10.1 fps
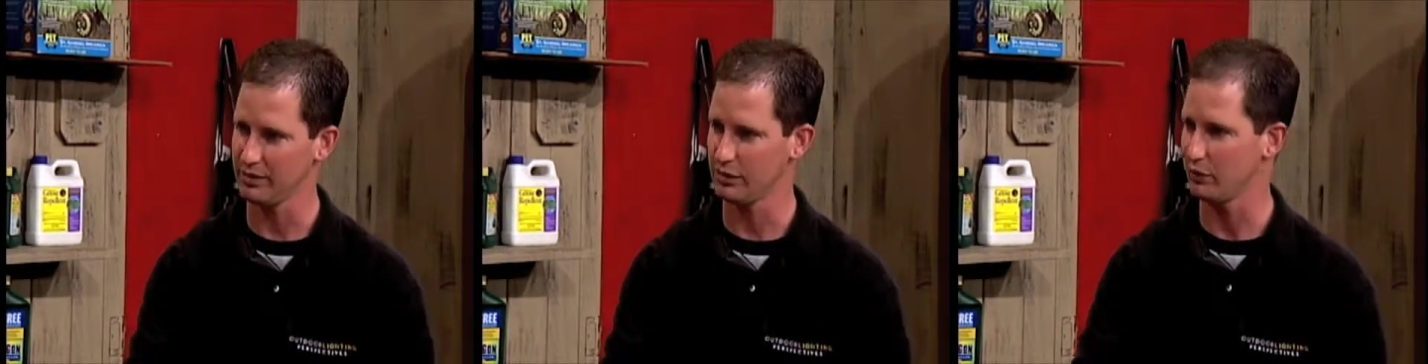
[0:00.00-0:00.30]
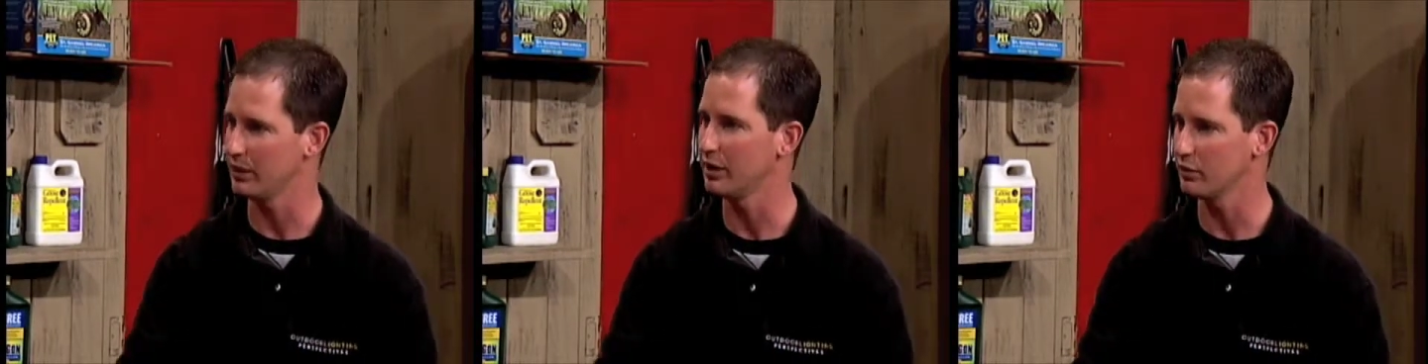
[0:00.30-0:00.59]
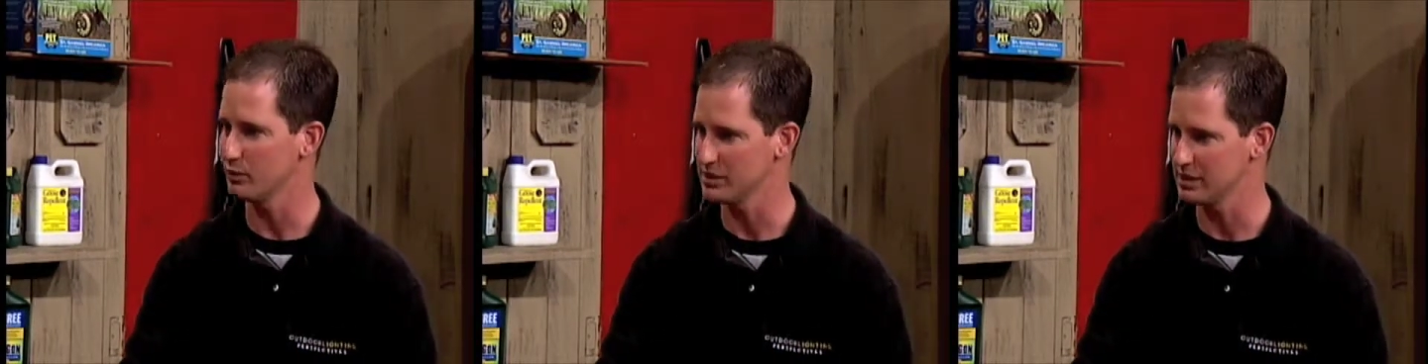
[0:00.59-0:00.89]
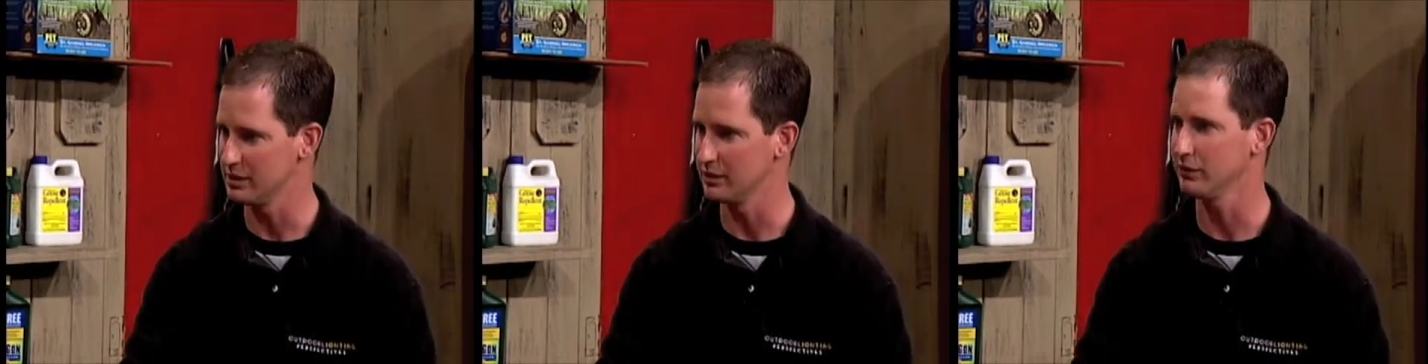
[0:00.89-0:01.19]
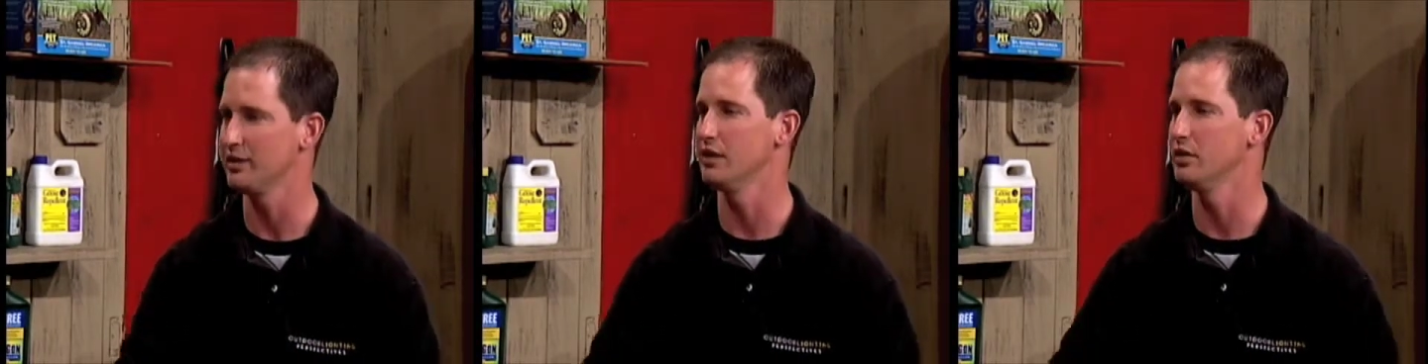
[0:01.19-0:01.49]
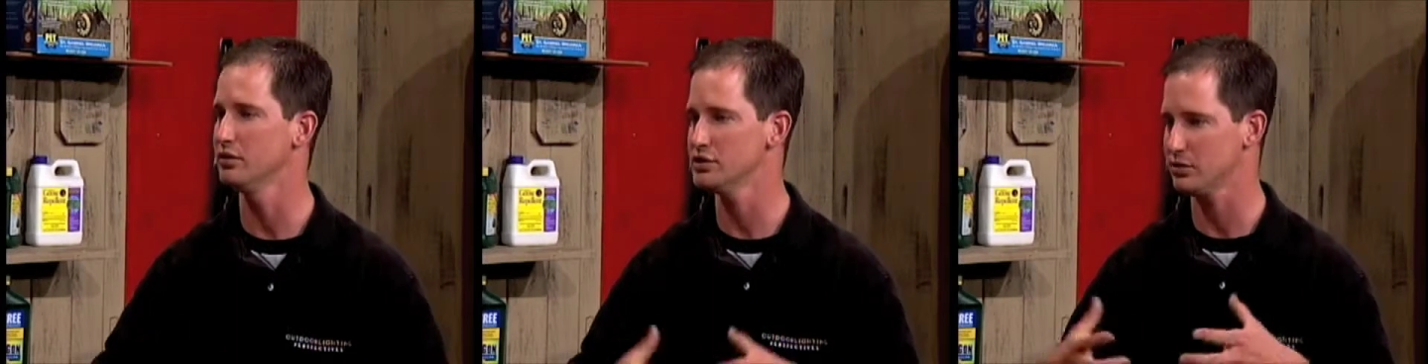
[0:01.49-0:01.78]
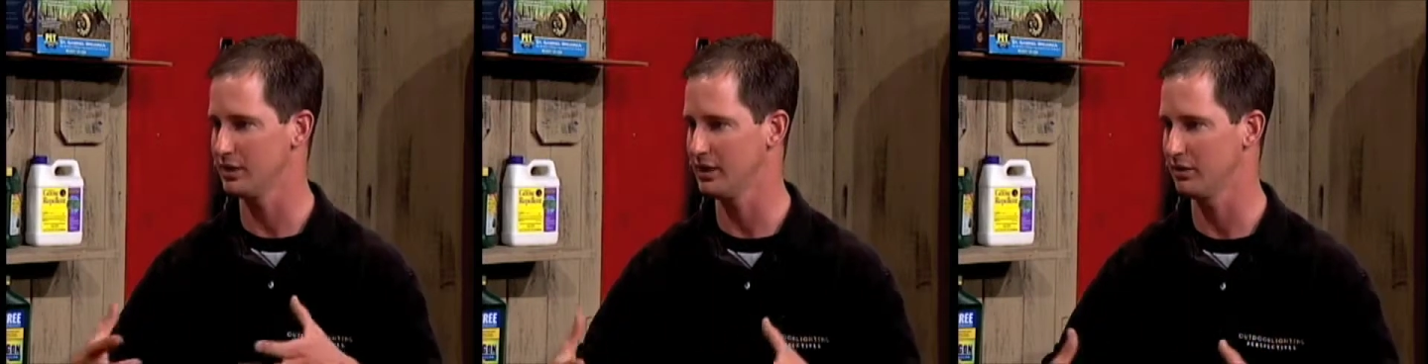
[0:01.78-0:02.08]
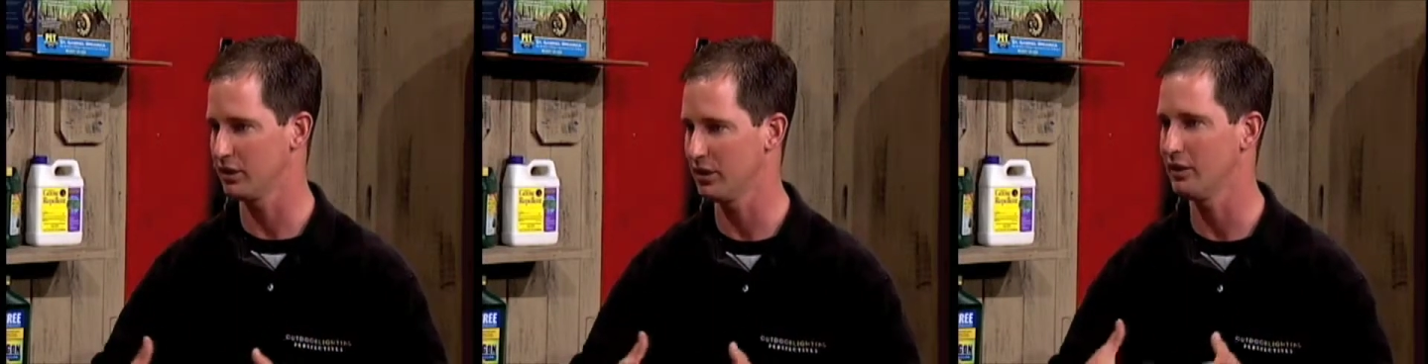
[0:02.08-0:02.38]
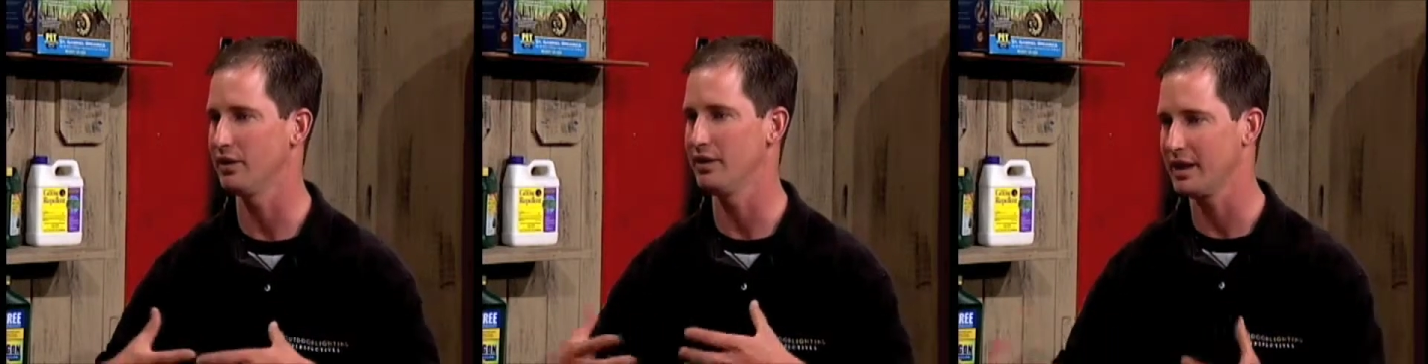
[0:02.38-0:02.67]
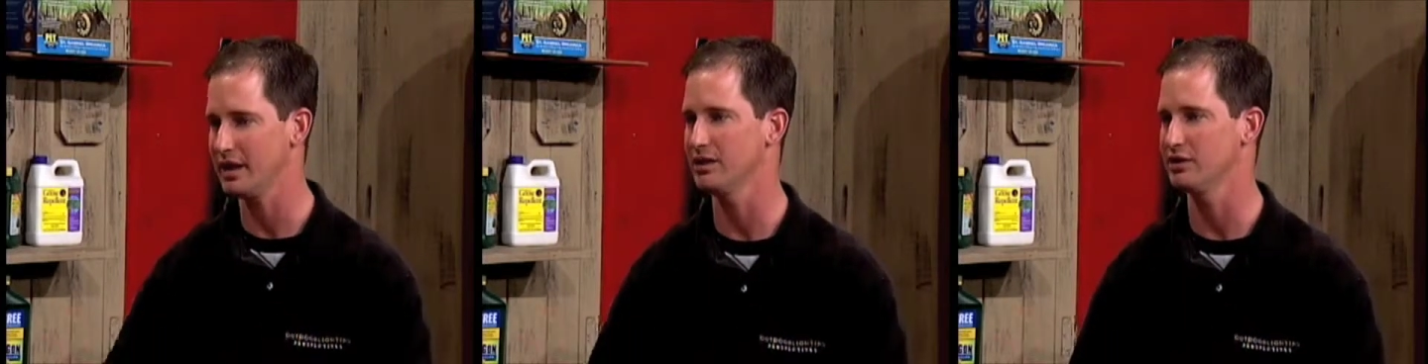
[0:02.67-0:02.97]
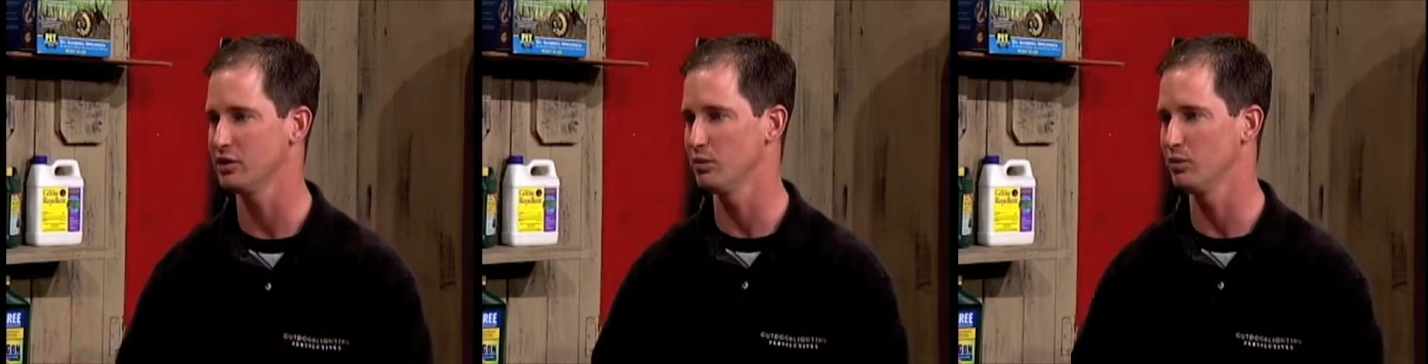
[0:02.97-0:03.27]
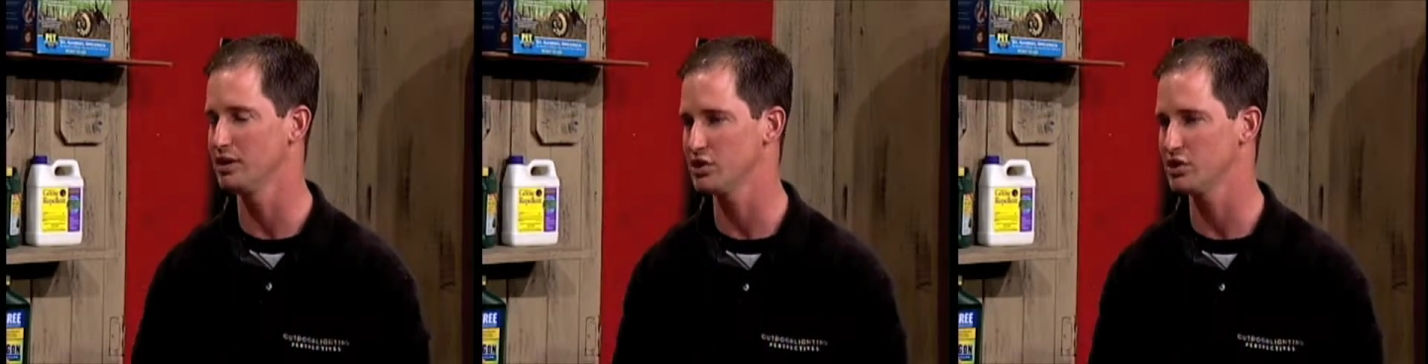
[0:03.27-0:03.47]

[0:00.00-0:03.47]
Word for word: three hundred mosquitoes, then those three hundred go out and they continue to breed.